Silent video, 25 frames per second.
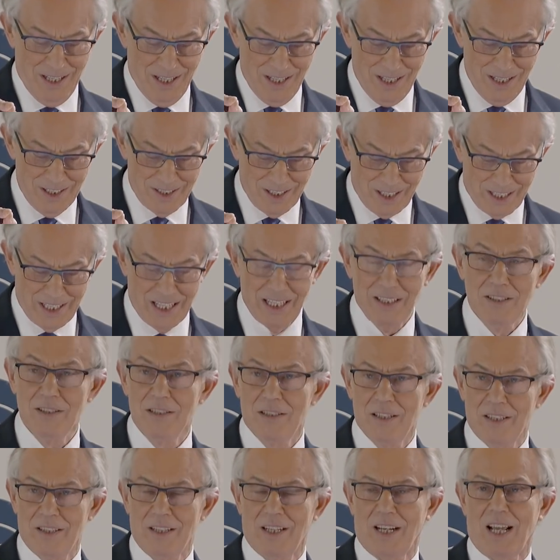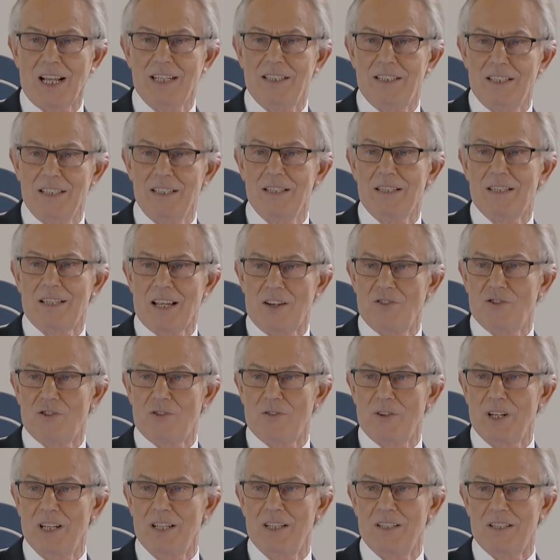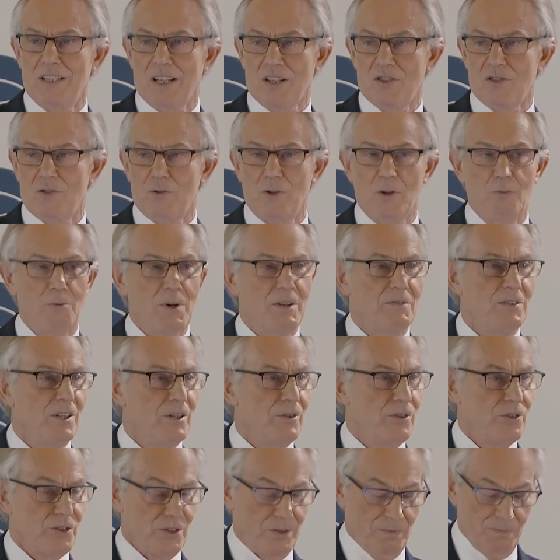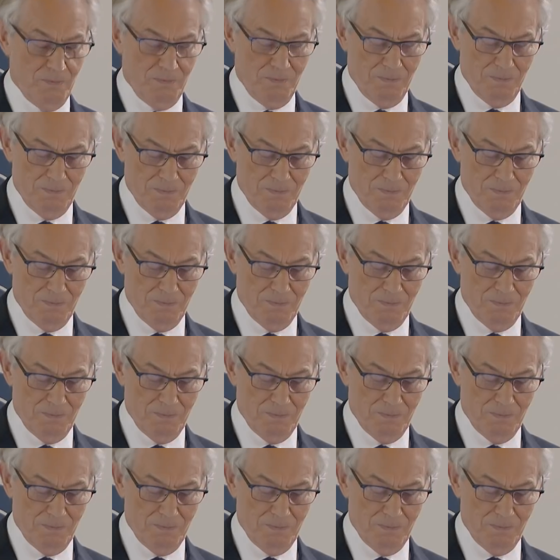is akin to the 19th century industrial revolution.